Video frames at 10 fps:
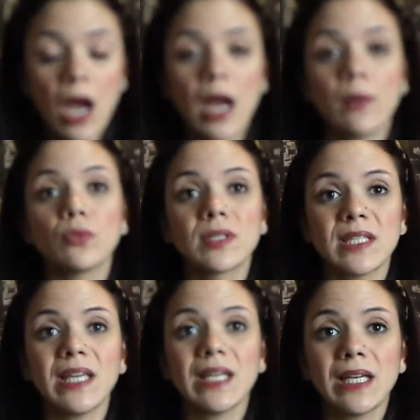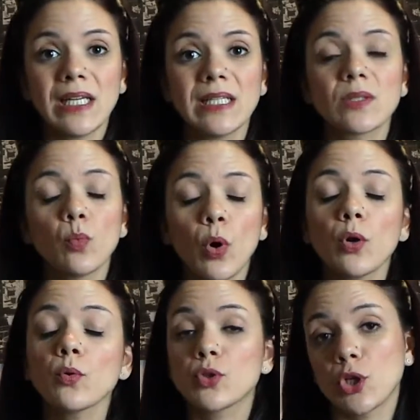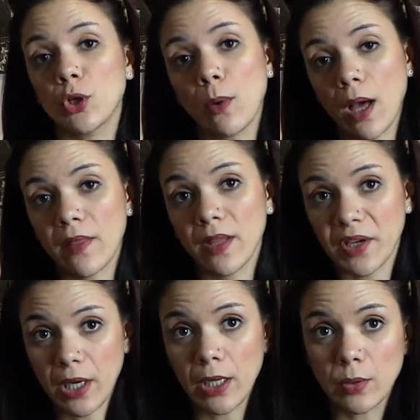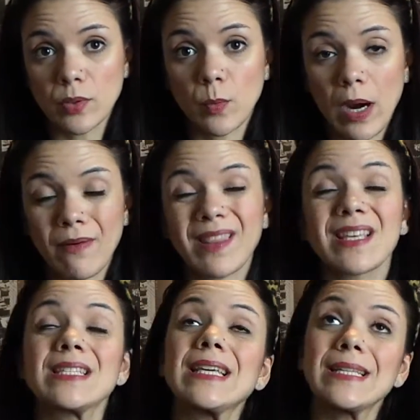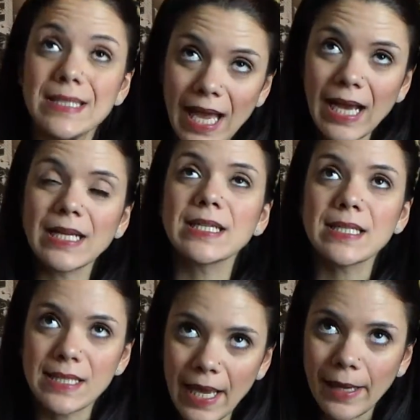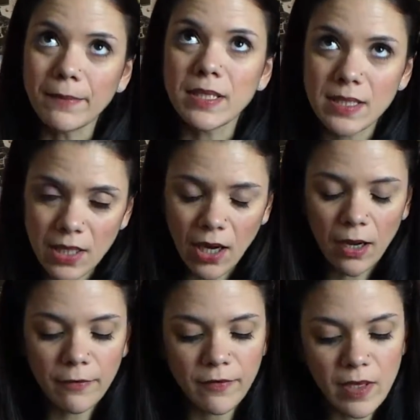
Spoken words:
I will see at least 1 or 2 other girls wearing this exact same scarf.